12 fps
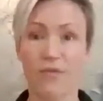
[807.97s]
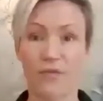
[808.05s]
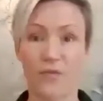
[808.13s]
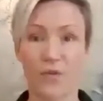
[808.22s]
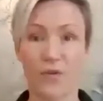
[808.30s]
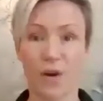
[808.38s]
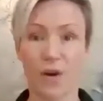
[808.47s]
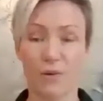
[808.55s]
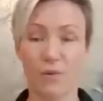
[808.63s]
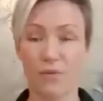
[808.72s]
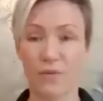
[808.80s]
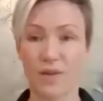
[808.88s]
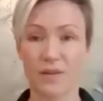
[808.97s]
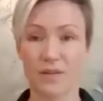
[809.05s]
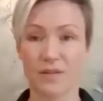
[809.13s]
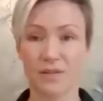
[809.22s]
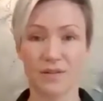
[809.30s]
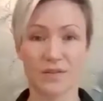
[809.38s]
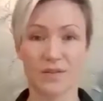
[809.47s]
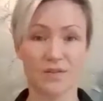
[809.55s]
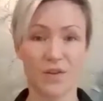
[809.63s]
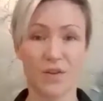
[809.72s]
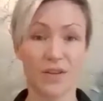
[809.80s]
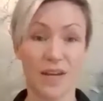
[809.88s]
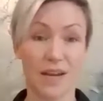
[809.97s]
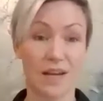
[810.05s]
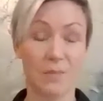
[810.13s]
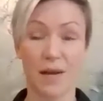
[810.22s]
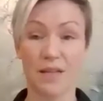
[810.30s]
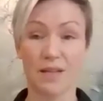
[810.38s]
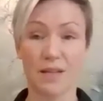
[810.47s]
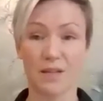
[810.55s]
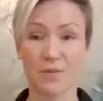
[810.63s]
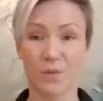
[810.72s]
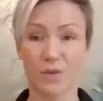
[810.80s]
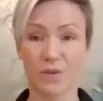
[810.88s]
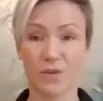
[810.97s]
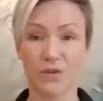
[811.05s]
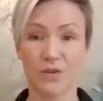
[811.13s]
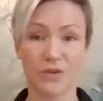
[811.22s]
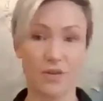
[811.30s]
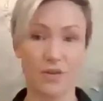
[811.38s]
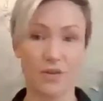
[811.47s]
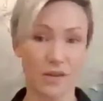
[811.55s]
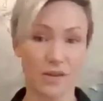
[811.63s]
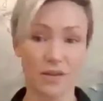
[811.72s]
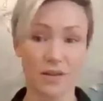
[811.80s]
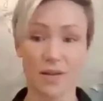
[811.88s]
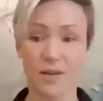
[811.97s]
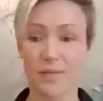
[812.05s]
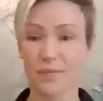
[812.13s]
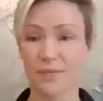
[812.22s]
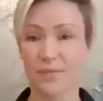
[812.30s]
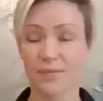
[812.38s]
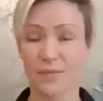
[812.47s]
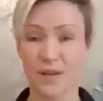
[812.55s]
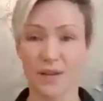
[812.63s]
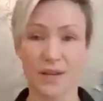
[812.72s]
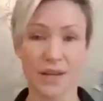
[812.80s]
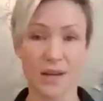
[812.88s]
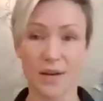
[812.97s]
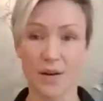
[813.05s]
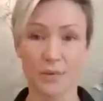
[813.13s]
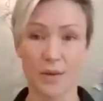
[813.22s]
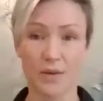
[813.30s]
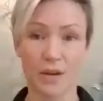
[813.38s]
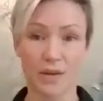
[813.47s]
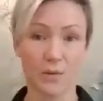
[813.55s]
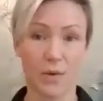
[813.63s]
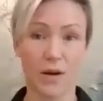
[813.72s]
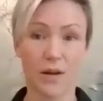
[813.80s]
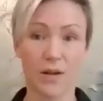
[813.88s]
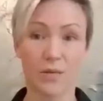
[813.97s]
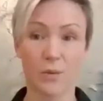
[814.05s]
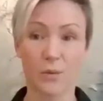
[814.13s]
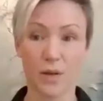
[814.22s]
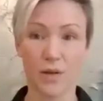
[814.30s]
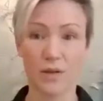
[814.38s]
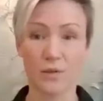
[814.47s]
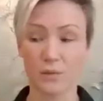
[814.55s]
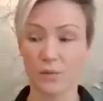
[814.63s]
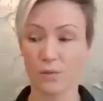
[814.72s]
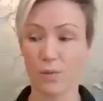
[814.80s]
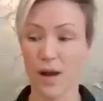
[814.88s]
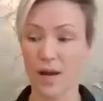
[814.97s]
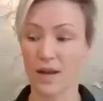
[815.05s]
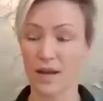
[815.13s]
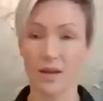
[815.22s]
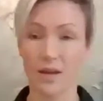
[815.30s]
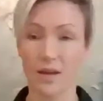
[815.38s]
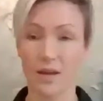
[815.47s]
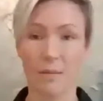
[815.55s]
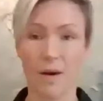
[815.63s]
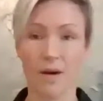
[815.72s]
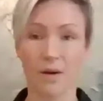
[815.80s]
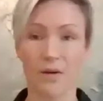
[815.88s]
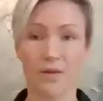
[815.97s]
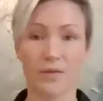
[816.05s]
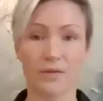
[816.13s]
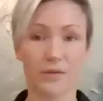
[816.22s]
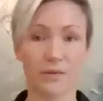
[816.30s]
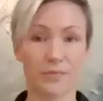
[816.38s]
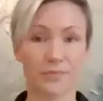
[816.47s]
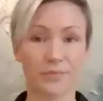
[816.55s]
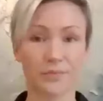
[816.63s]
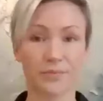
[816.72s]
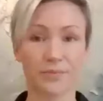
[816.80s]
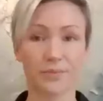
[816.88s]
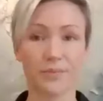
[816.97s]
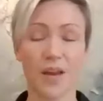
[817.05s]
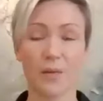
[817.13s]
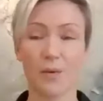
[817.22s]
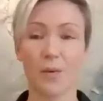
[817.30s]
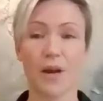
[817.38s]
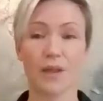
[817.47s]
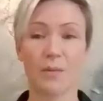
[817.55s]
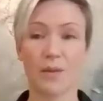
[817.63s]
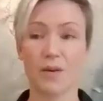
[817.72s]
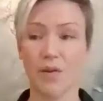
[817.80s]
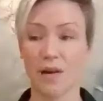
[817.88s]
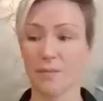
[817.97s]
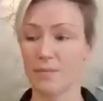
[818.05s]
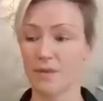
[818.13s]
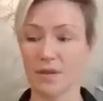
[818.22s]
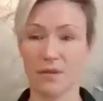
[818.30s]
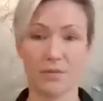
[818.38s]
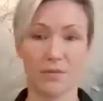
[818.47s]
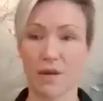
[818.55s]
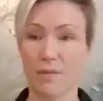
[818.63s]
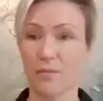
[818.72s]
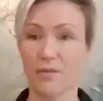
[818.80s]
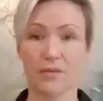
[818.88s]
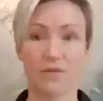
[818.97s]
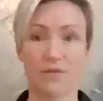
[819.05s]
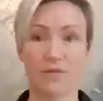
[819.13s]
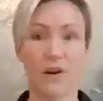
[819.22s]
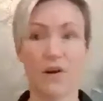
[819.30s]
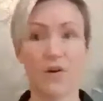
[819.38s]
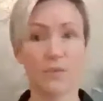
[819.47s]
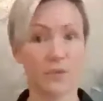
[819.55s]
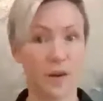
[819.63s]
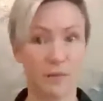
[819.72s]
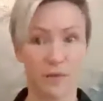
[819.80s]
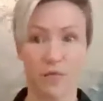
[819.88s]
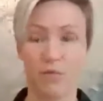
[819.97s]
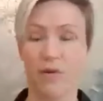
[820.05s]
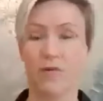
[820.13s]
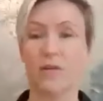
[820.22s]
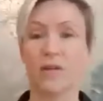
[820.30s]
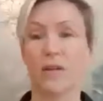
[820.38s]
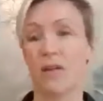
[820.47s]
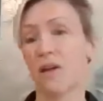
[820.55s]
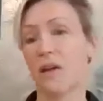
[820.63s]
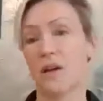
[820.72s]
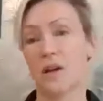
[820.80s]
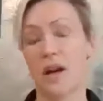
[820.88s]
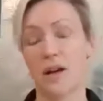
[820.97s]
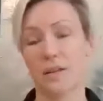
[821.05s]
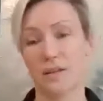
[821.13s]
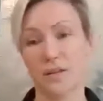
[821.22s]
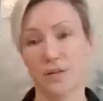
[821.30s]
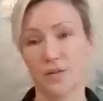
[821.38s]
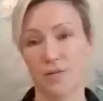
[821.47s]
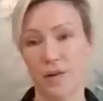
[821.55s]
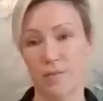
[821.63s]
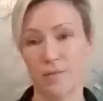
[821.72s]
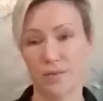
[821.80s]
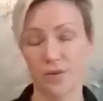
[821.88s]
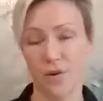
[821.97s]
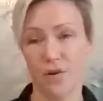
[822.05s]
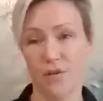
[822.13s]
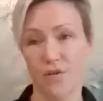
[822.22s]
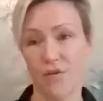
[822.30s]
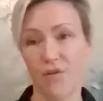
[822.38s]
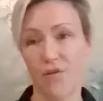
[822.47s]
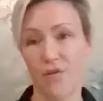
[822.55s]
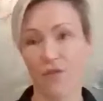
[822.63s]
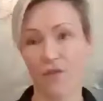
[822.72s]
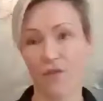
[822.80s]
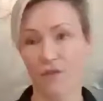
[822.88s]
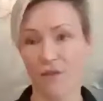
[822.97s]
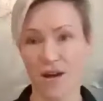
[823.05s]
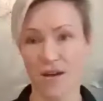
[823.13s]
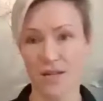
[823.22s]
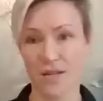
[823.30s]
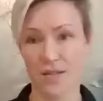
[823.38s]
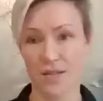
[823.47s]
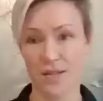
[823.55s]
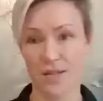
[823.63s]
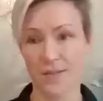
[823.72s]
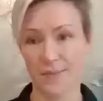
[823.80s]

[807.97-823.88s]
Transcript: for health reasons on a daily basis what you're consuming, that's why we weigh our macros, and we weigh them in grams. So grams of carbs, grams of protein, and grams of fats.